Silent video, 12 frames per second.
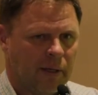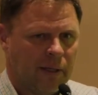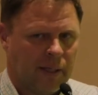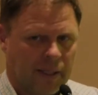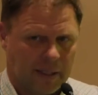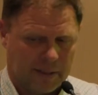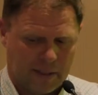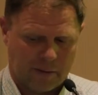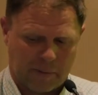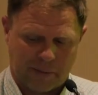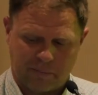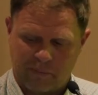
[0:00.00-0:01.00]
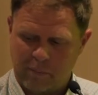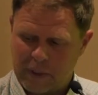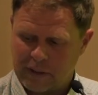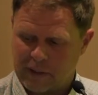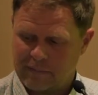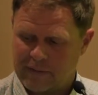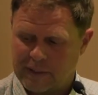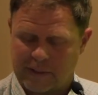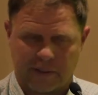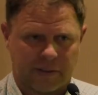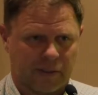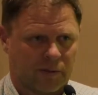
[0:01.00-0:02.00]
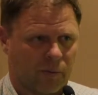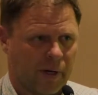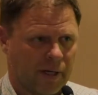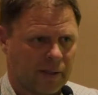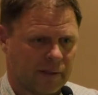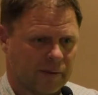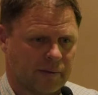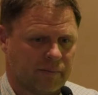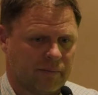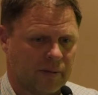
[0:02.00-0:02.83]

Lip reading: And he had been building fences this way because